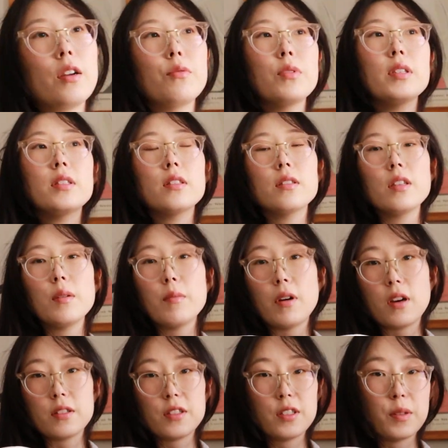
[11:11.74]
I recently
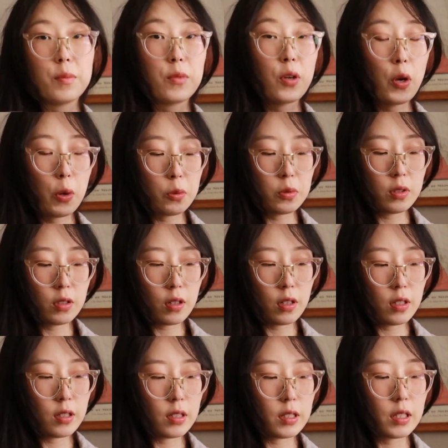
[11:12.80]
bought some cone
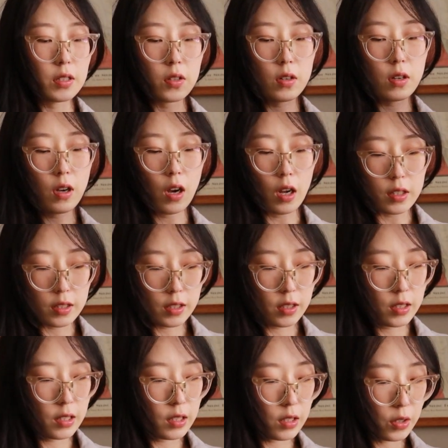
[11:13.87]
yarns. These are
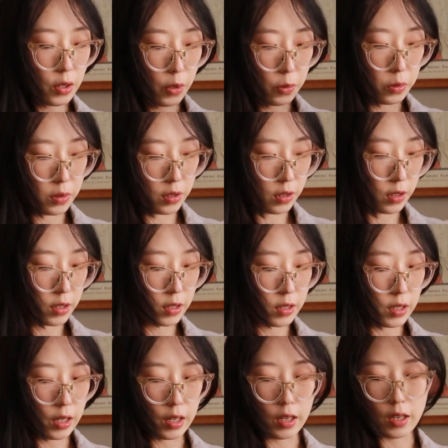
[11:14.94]
cotton cone
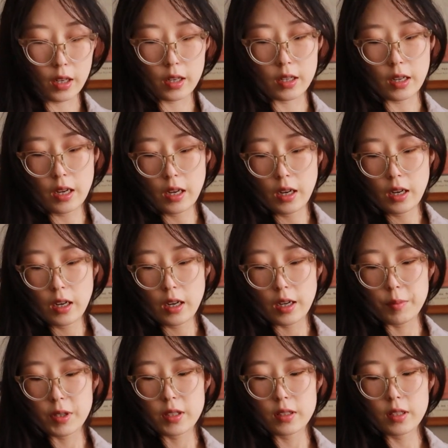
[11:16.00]
yarns, and
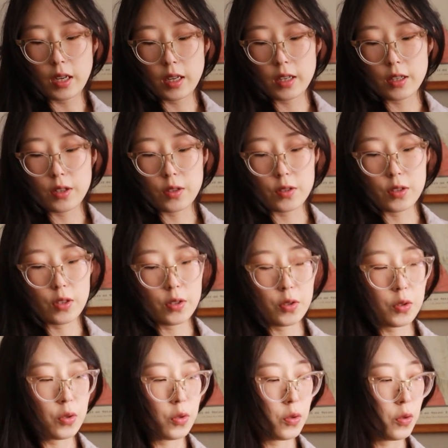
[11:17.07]
I'm excited
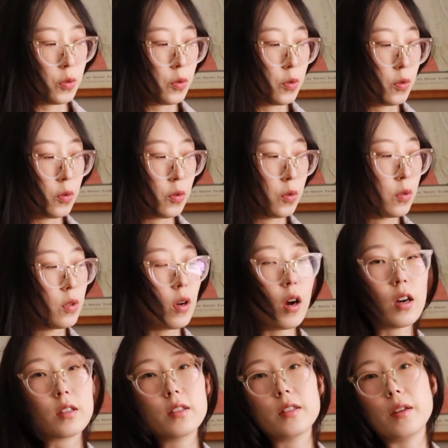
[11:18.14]
to
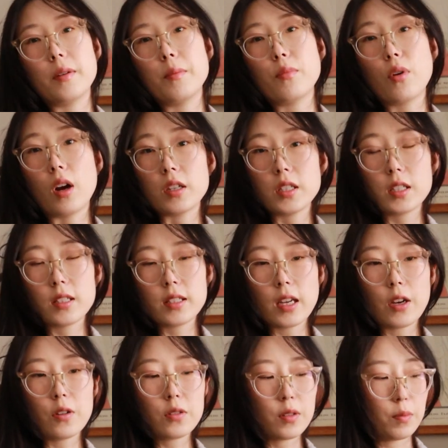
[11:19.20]
knock some projects
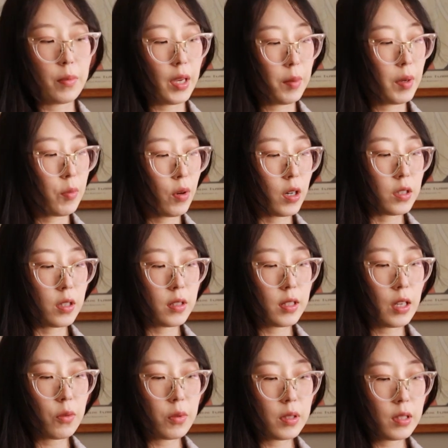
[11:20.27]
out, some baby projects
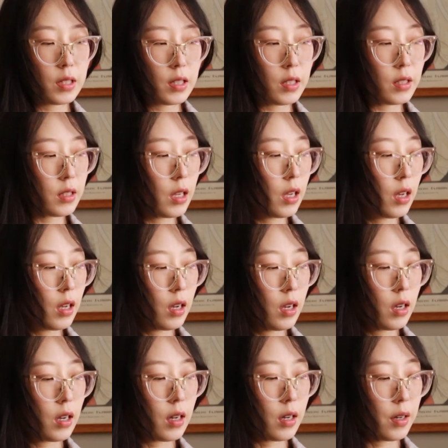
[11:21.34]
out with these.
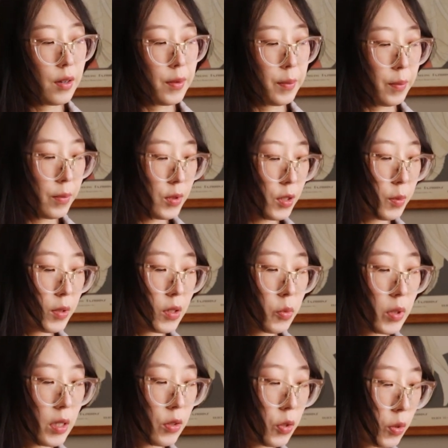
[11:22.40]
Just because
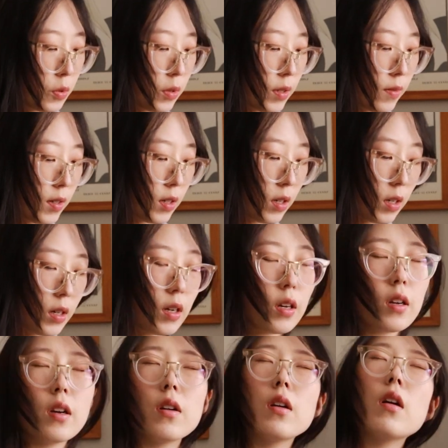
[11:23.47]
we do live in
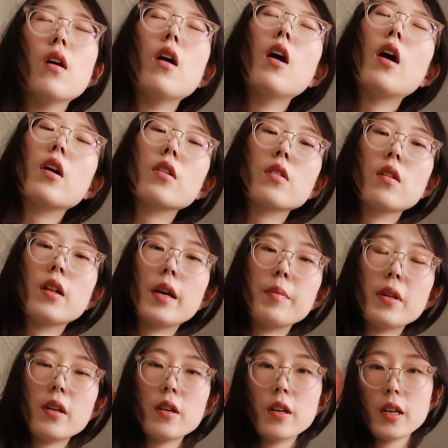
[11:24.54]
a hotter
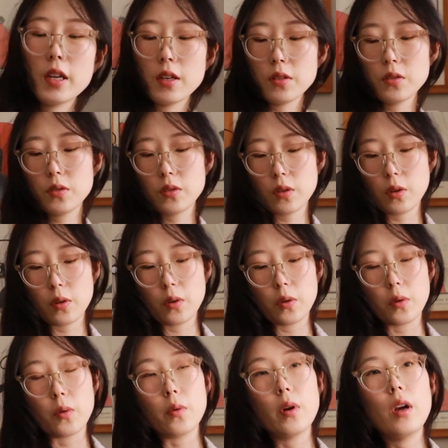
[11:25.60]
climate area,
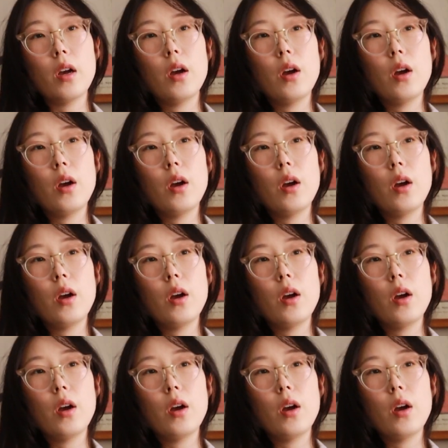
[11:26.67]
so